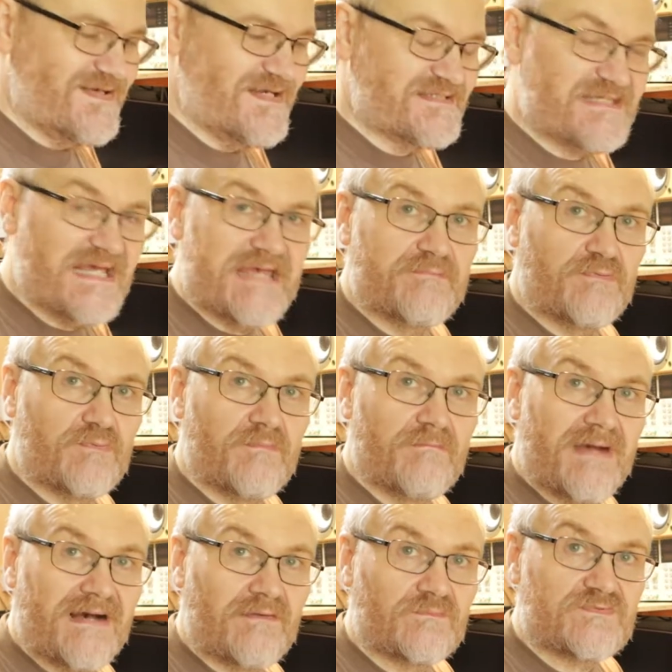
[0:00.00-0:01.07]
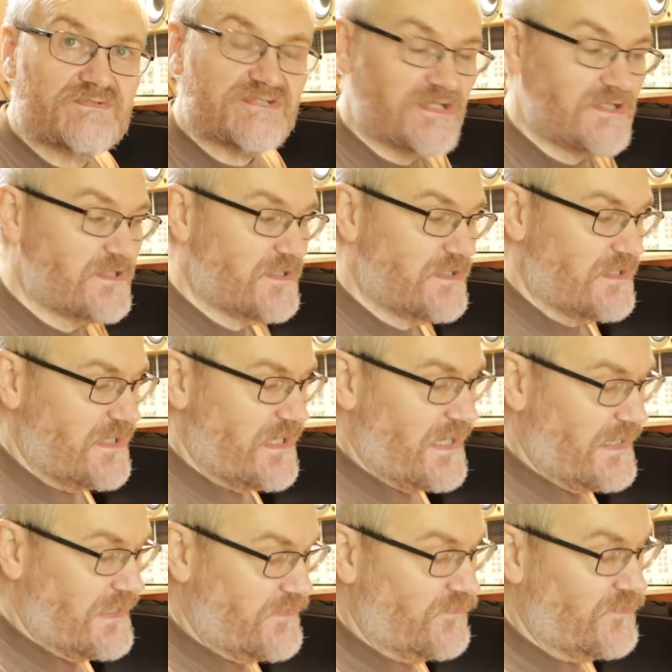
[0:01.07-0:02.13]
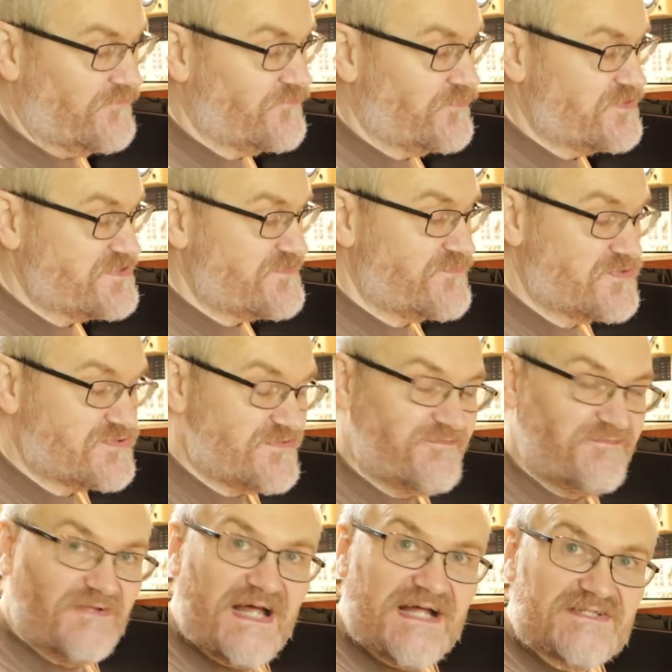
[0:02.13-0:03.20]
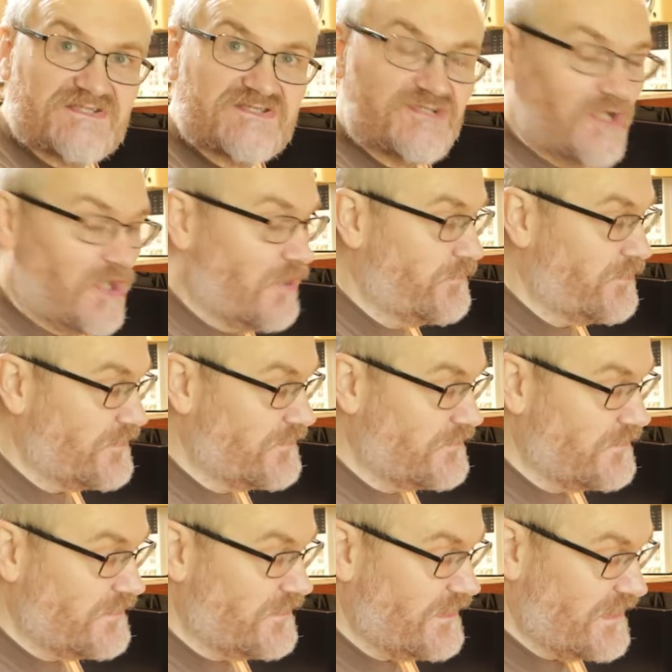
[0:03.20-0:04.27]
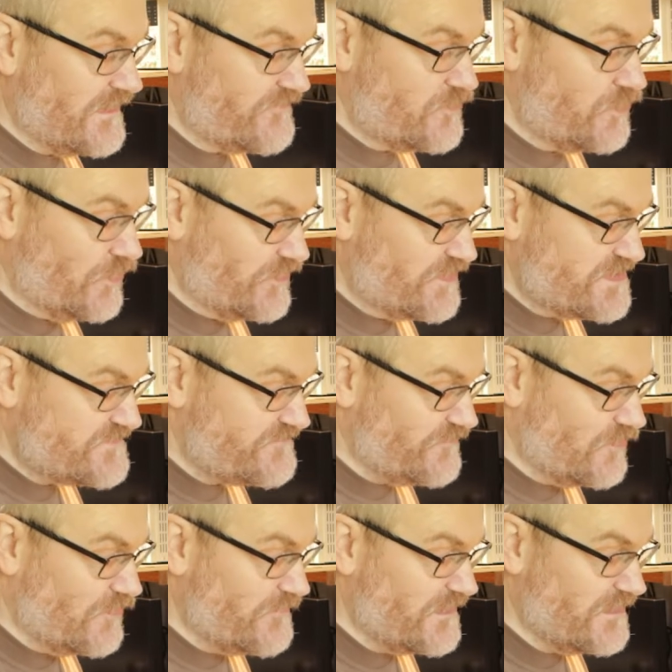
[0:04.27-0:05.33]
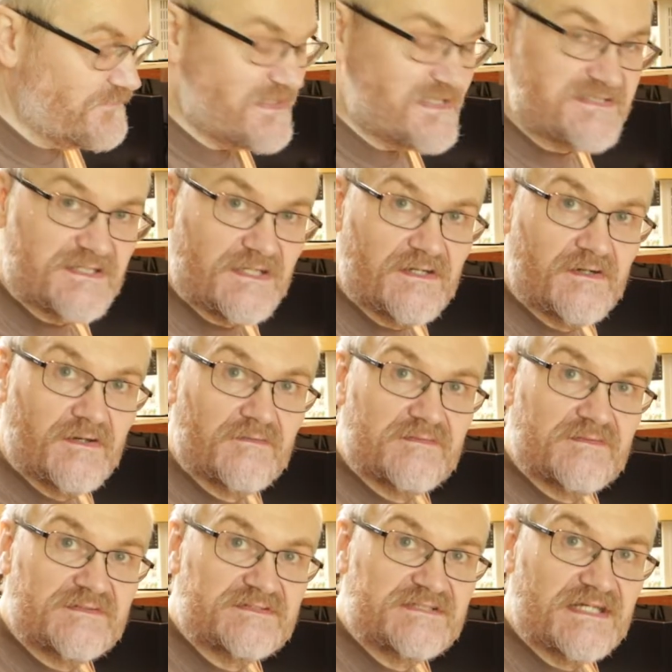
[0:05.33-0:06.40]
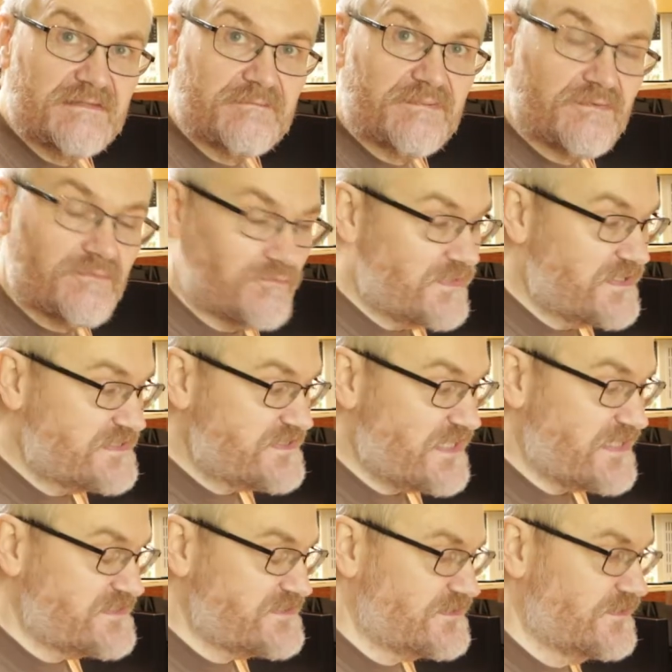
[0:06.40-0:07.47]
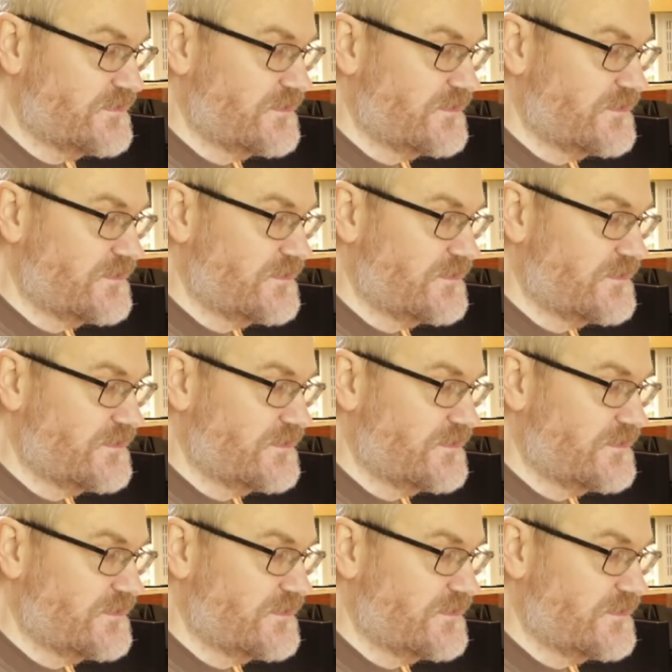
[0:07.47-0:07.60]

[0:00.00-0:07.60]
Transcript: table mount, and all I've done is I've used a flat top and I've cut this 4mm deep recess.